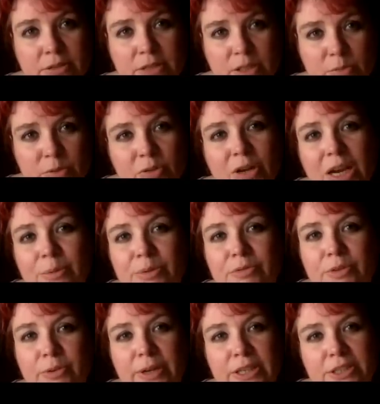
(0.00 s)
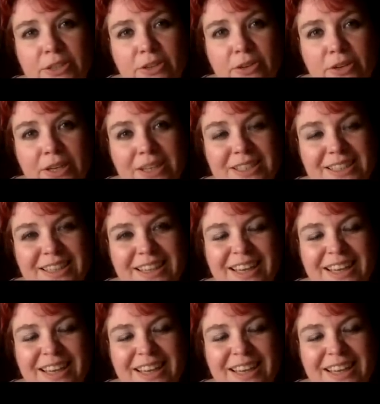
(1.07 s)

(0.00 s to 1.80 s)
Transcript: Subscribe if you enjoyed.